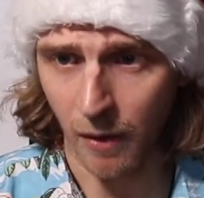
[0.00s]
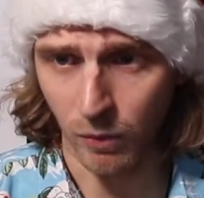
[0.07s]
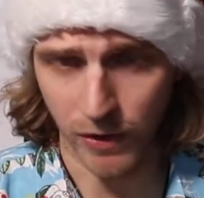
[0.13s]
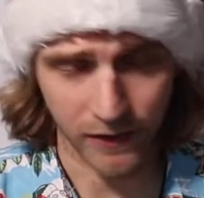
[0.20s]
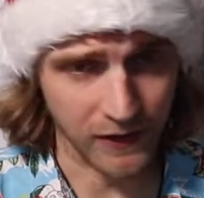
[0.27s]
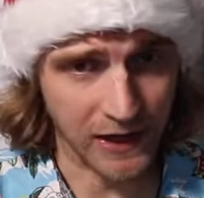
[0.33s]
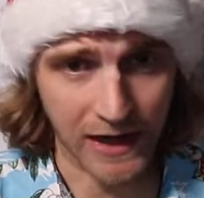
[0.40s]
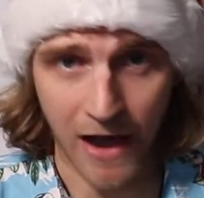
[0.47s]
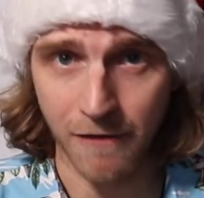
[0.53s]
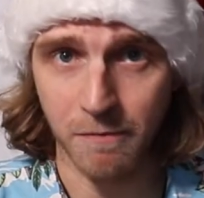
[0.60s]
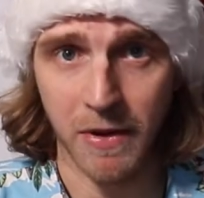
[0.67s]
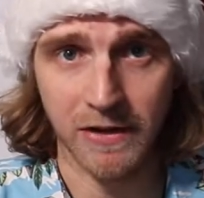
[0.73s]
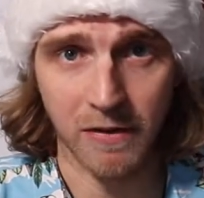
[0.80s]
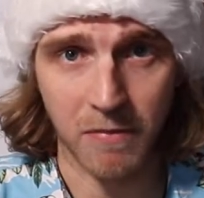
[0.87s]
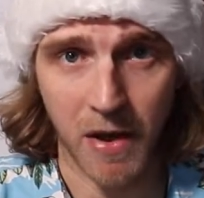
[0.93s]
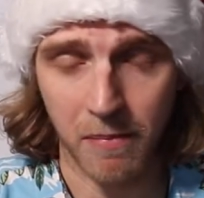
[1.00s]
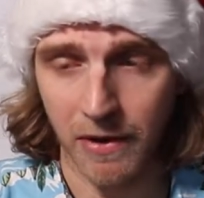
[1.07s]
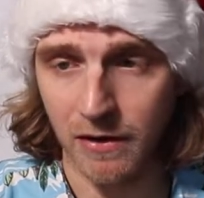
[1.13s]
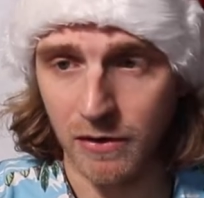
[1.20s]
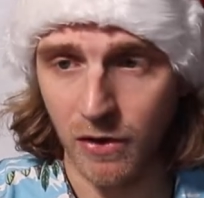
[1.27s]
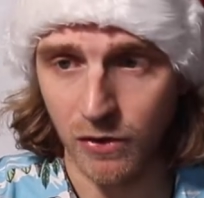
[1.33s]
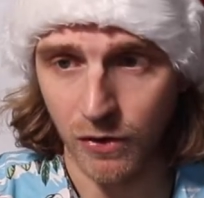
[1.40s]
Weirdly enough, picked them up
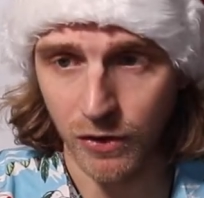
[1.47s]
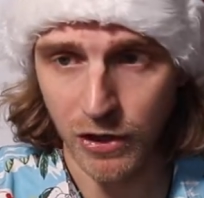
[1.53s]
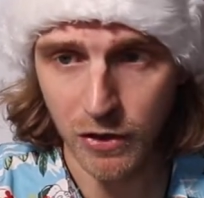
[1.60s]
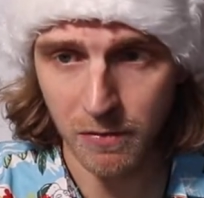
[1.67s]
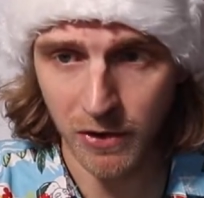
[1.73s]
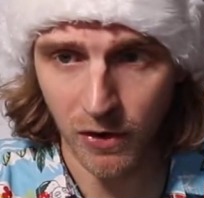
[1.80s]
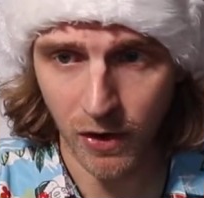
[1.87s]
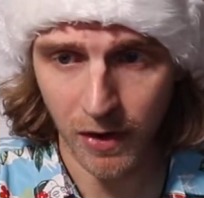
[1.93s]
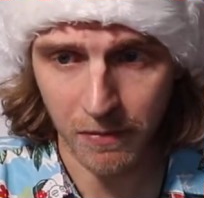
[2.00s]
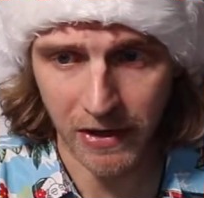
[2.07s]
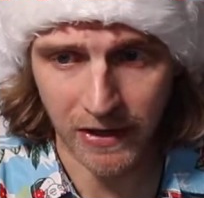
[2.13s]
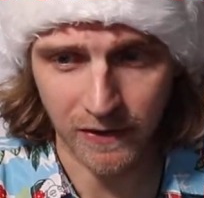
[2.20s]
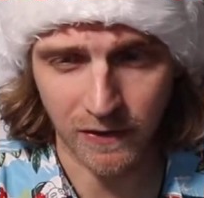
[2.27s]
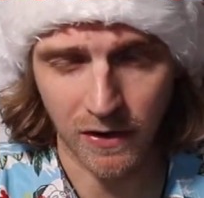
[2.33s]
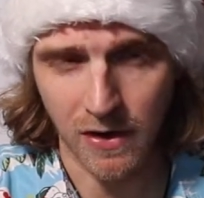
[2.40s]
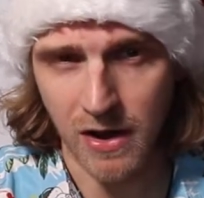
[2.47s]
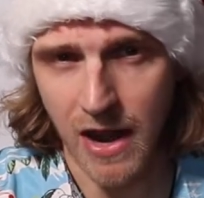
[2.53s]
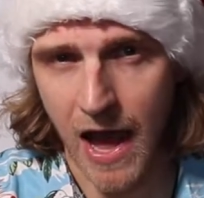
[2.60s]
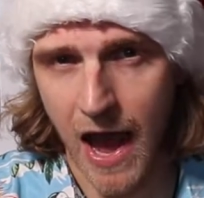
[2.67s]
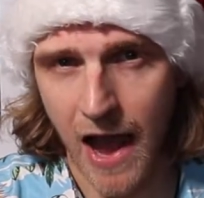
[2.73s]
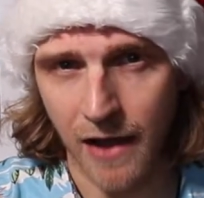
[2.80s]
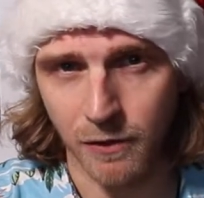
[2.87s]
at a local humidor because they're
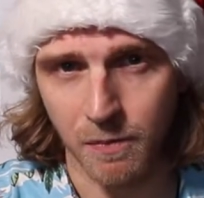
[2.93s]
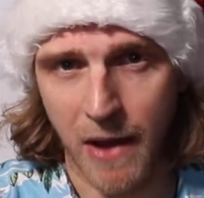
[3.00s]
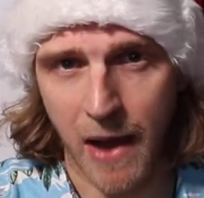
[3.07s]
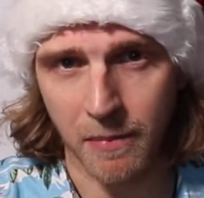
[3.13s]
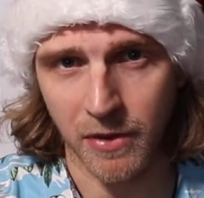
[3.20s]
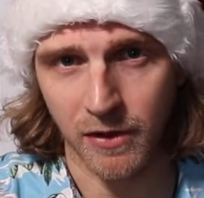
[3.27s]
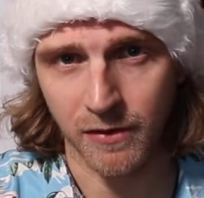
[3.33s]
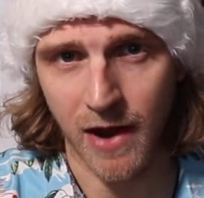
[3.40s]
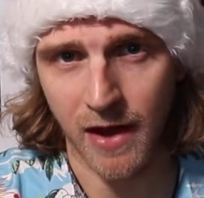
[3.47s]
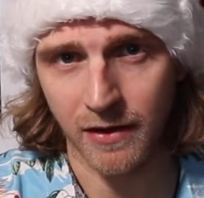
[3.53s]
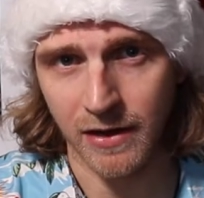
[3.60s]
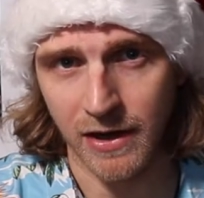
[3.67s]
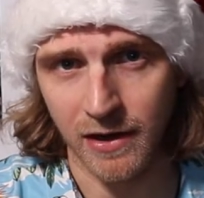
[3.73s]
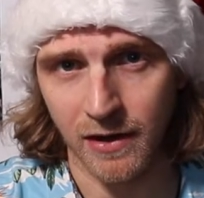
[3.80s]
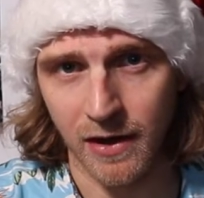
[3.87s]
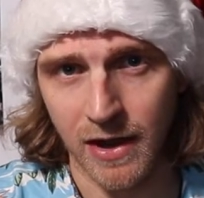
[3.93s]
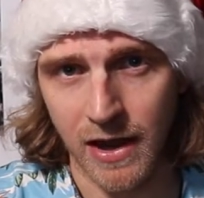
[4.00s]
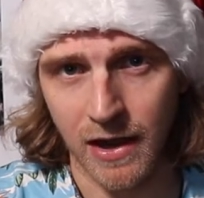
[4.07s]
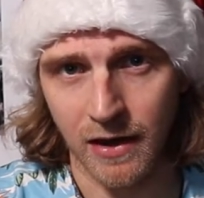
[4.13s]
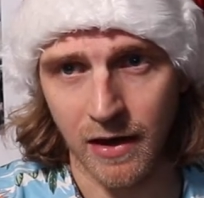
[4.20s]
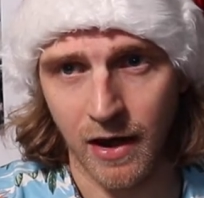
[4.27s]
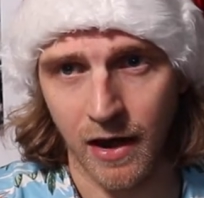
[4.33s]
not as popular around here
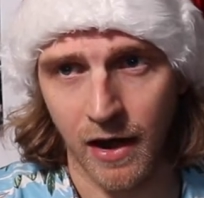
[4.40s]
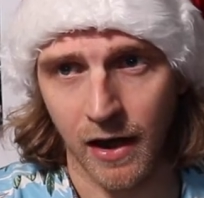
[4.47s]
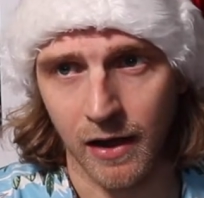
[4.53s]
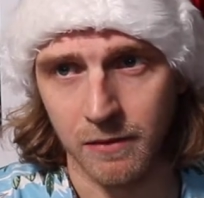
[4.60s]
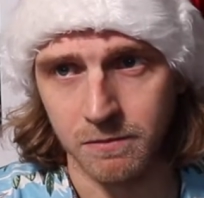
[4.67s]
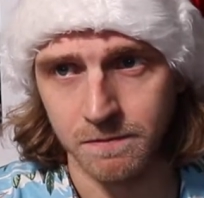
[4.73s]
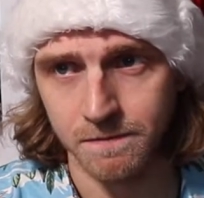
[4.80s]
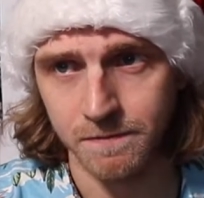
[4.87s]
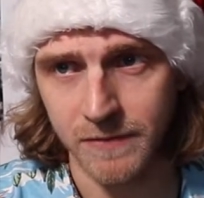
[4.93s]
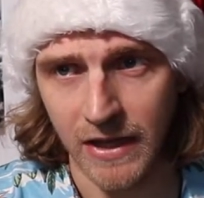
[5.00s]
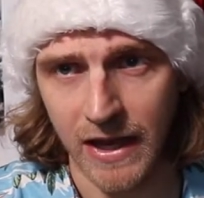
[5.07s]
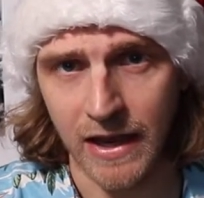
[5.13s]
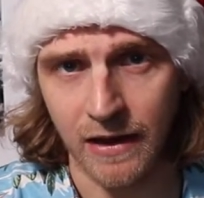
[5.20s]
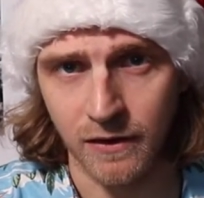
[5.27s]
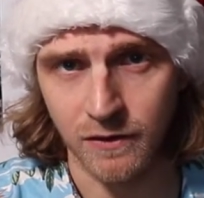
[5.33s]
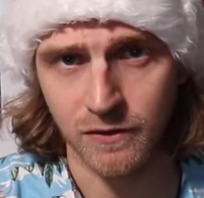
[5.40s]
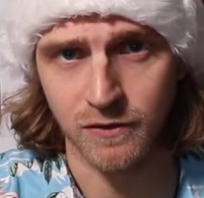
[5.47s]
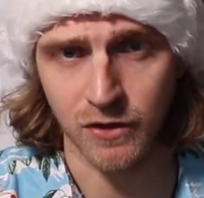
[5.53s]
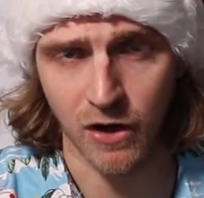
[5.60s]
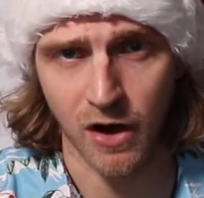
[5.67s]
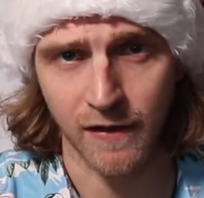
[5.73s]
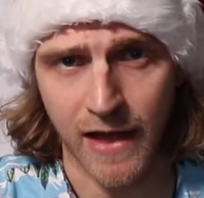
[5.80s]
in
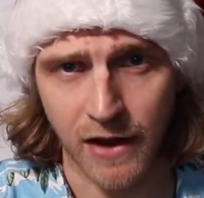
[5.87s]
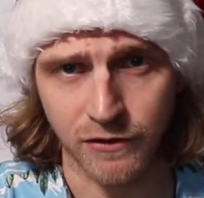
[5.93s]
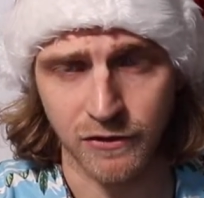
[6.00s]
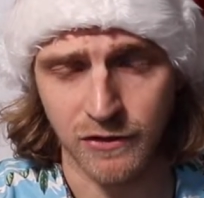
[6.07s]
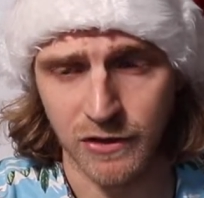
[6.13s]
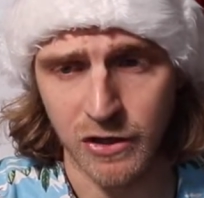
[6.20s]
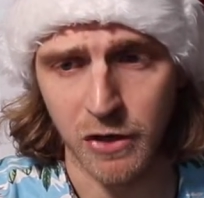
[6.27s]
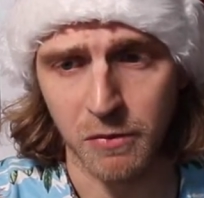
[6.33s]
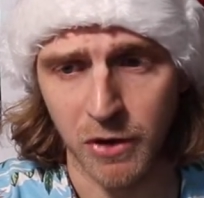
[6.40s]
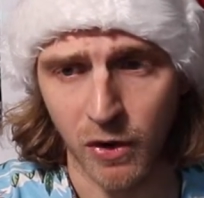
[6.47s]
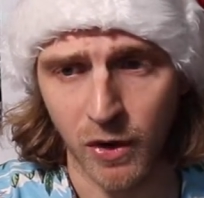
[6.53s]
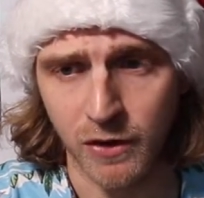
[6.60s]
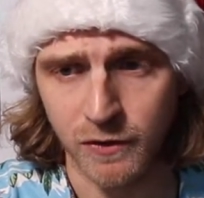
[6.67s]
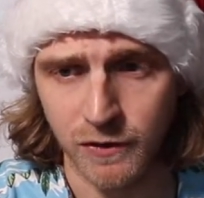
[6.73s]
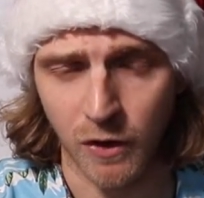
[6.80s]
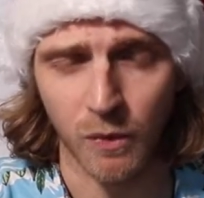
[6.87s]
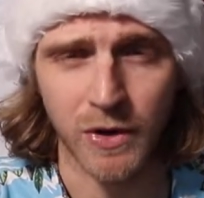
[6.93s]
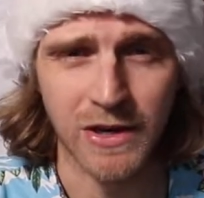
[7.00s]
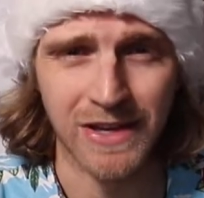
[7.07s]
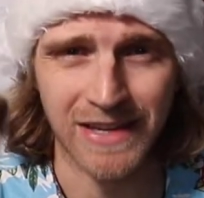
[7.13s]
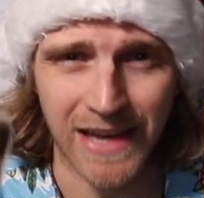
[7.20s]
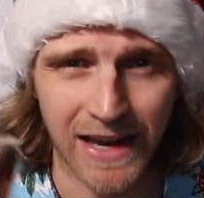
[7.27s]
cigar lounges and humidors. So
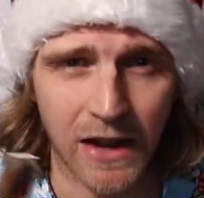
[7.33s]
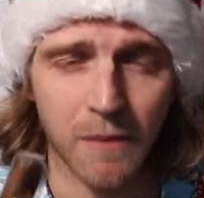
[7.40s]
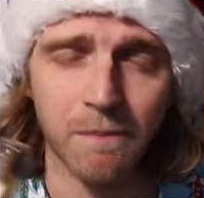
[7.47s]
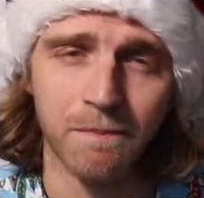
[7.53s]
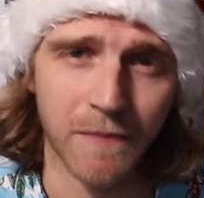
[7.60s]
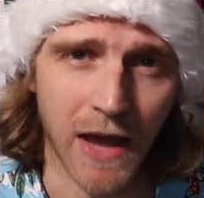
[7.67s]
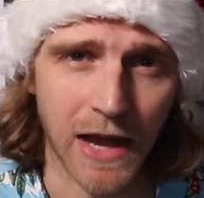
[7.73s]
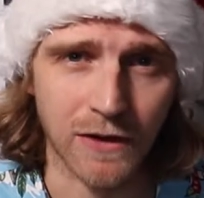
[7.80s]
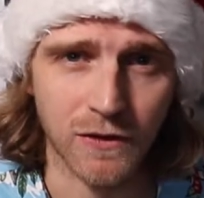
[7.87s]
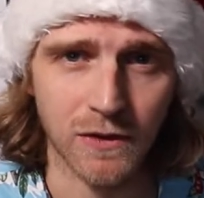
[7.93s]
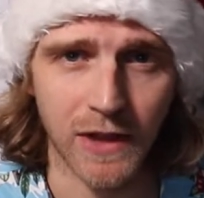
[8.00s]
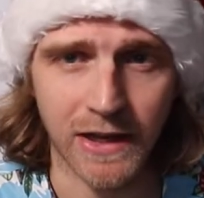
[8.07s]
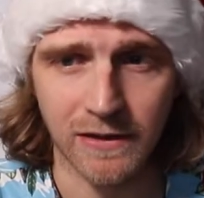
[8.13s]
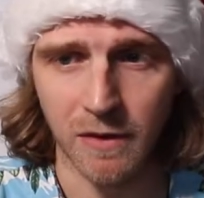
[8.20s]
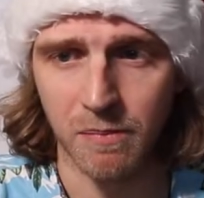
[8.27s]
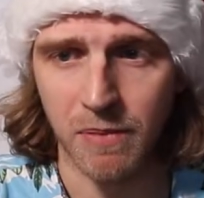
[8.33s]
when you get them, I do like to